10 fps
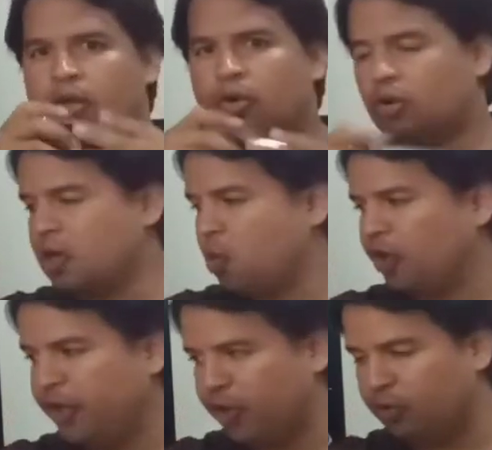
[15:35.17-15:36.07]
On
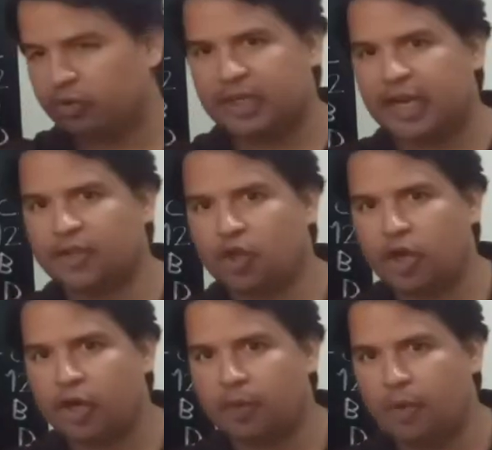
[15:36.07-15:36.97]
our little
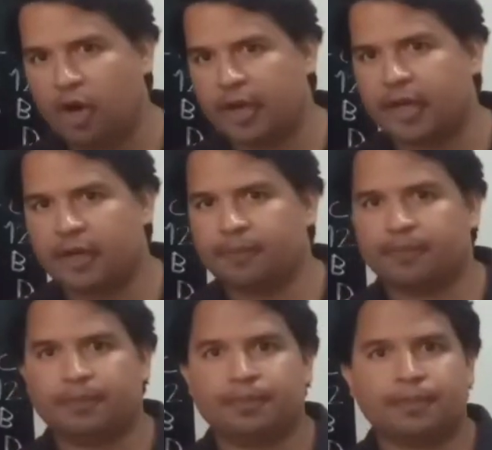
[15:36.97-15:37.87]
diatonic harmonica,
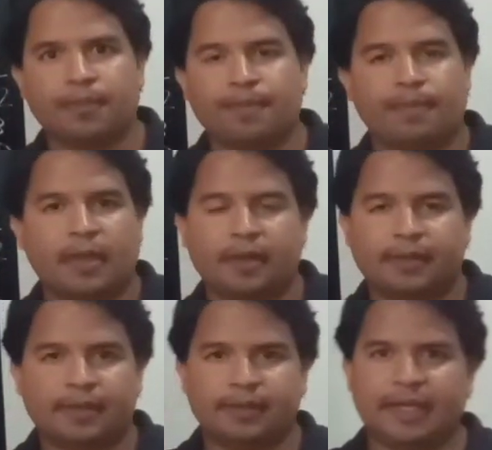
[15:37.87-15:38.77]

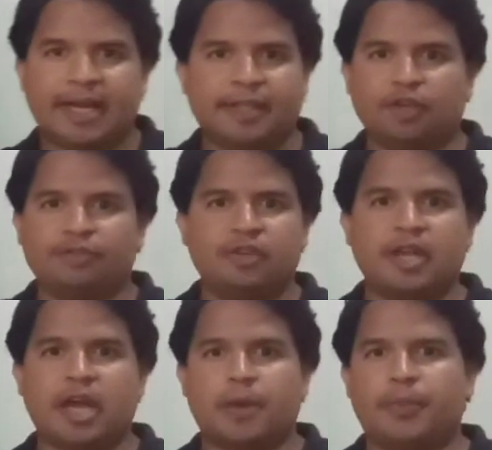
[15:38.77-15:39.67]
that doesn't
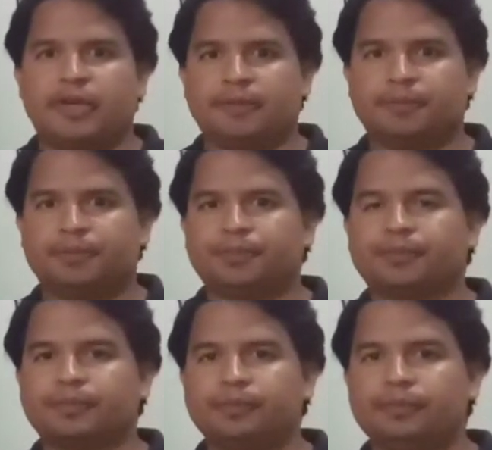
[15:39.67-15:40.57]
happen.
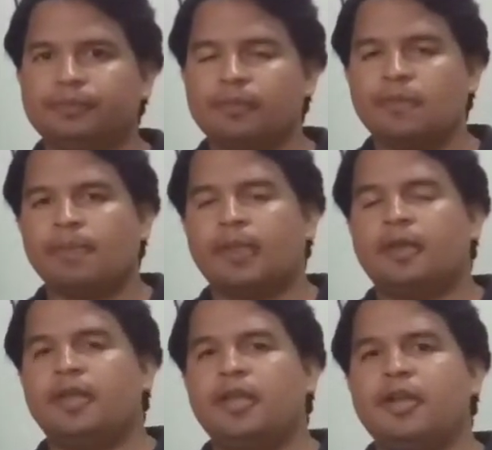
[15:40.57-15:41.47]

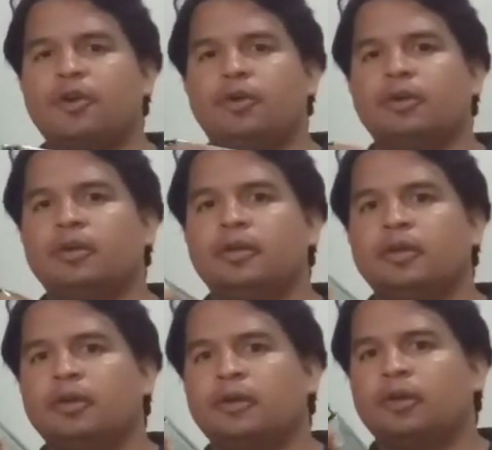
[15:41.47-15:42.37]
Here,
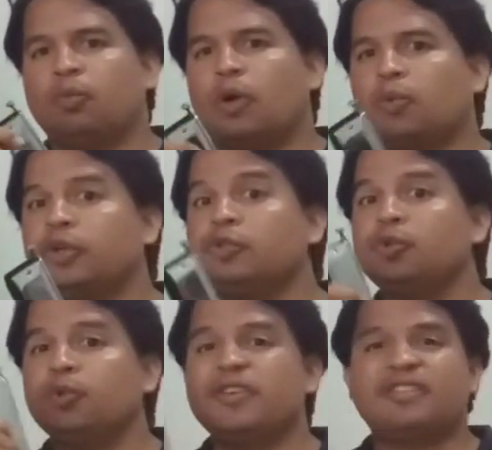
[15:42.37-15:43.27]
what we'll
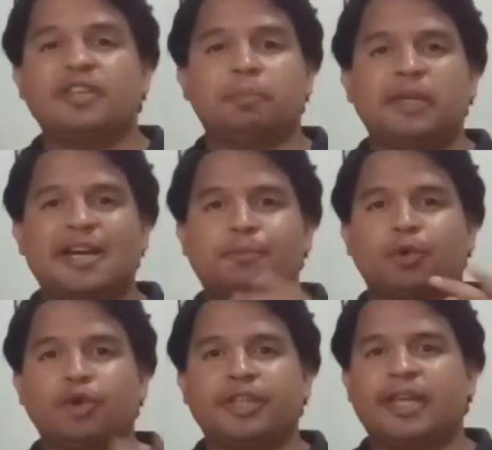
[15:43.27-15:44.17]
do is simply
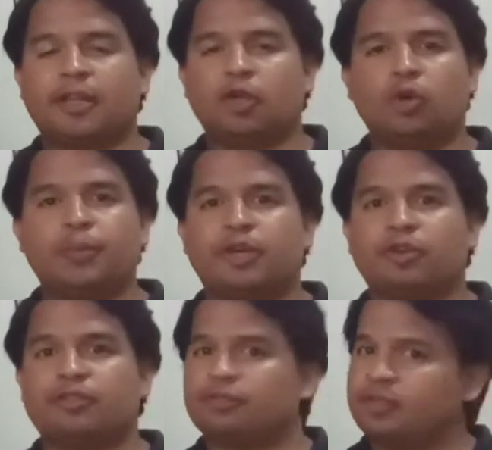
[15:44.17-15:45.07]
avoid that note
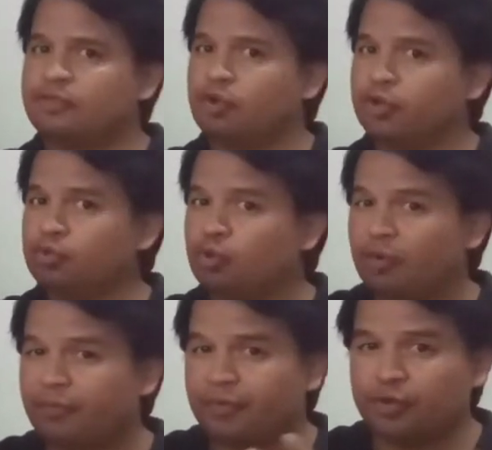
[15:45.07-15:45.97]
because it's going to
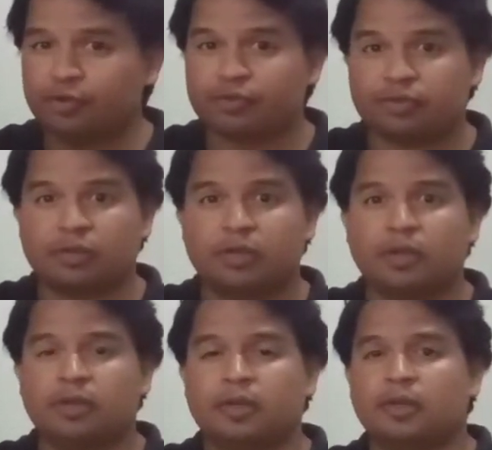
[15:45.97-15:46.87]
confuse
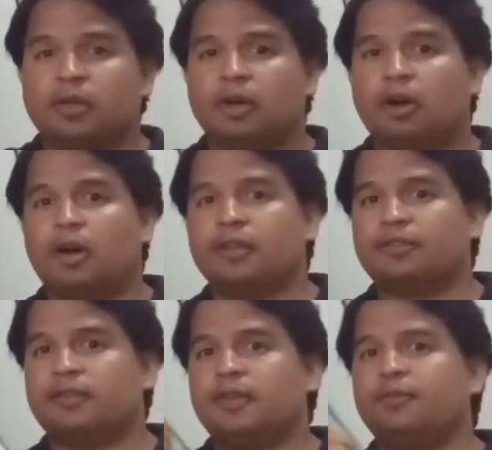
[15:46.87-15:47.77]

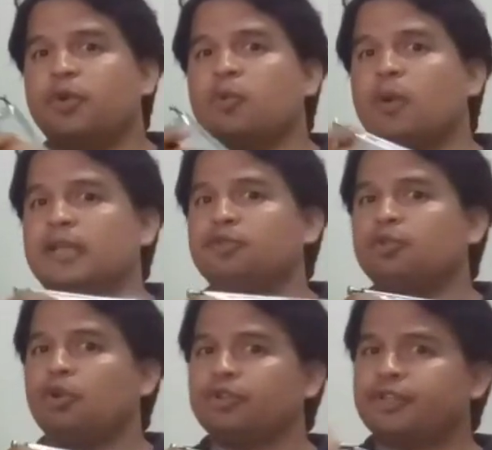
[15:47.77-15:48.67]
us if we want to
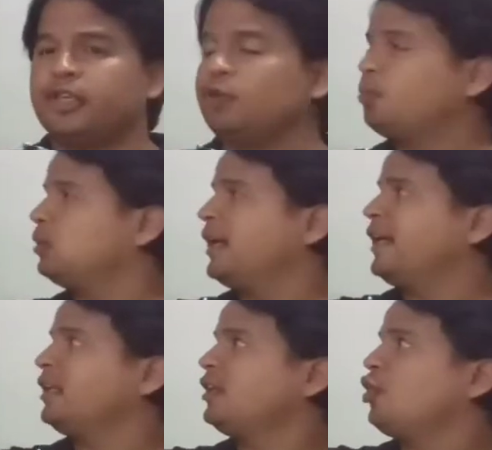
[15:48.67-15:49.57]
continue
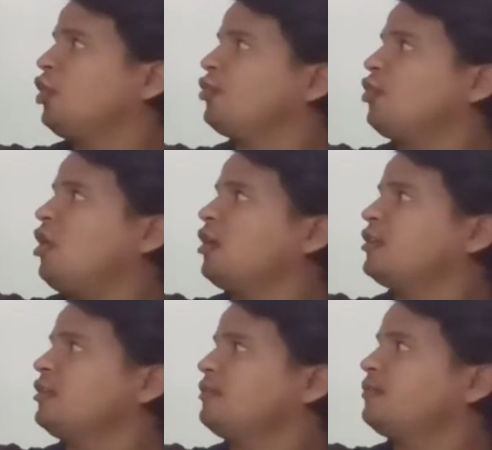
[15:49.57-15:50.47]
playing the other
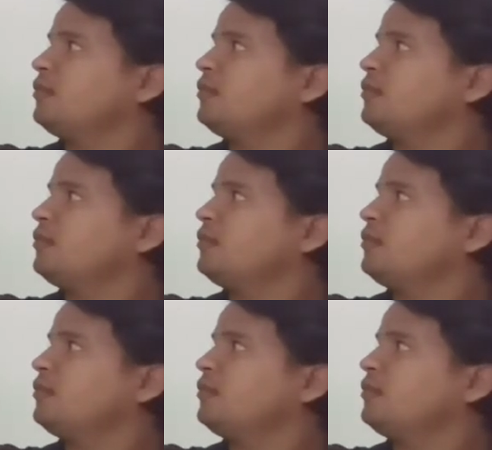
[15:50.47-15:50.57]
octave.